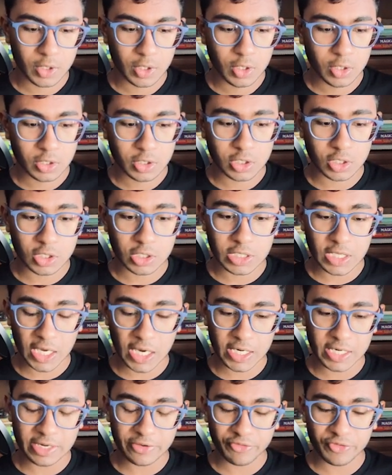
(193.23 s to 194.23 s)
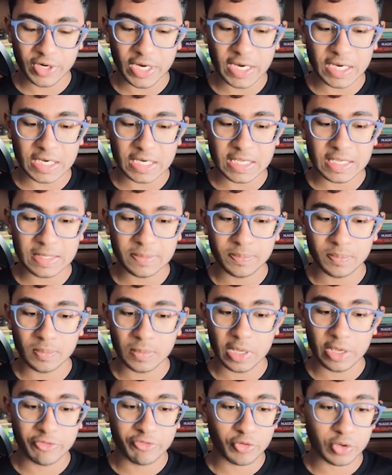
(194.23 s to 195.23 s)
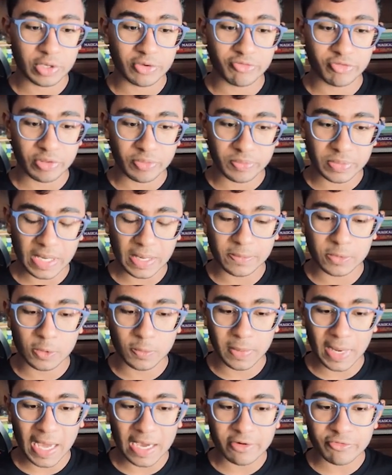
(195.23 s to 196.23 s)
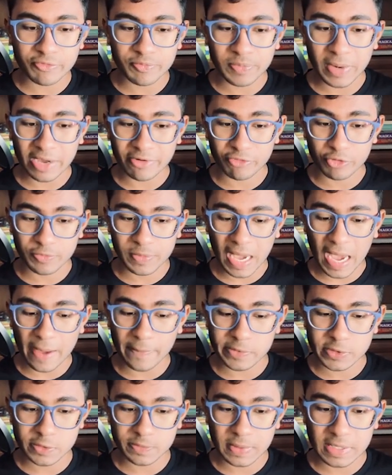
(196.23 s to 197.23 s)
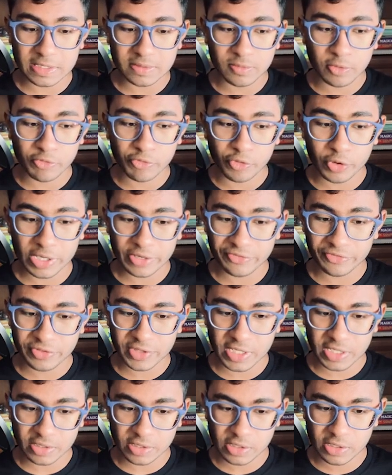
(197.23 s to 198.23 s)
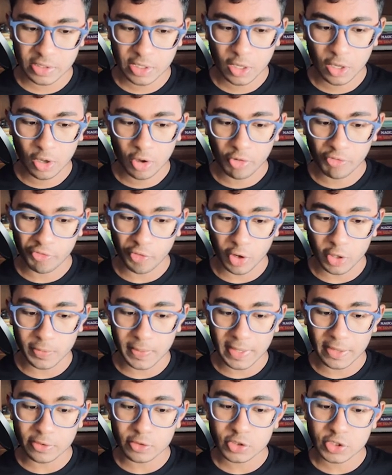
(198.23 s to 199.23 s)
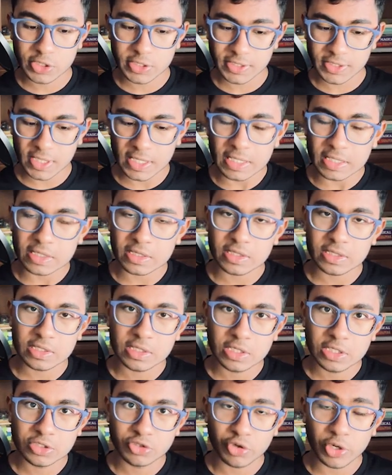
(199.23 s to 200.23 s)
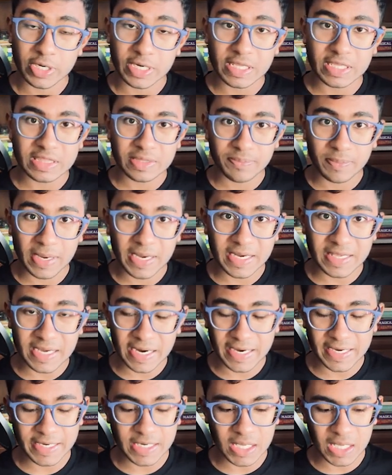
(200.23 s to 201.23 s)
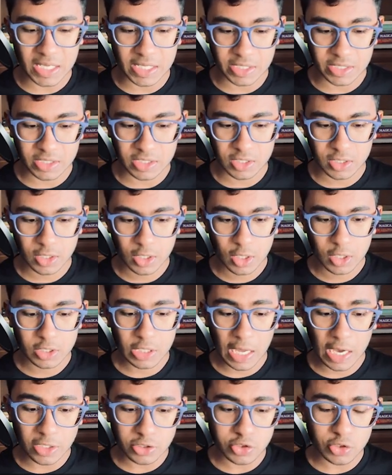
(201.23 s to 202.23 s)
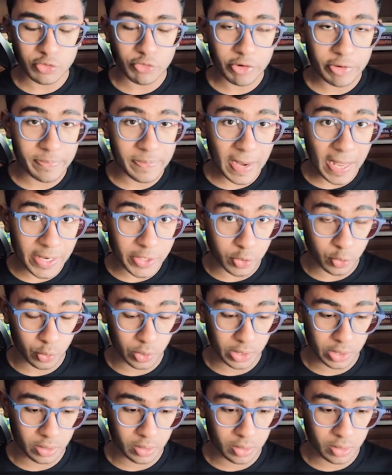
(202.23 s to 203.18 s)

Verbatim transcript: So yeah, definitely if you give some time to black, black would be happy to play the move rook f six followed by rook g six, threatening some mating ideas. So how should we reply to it?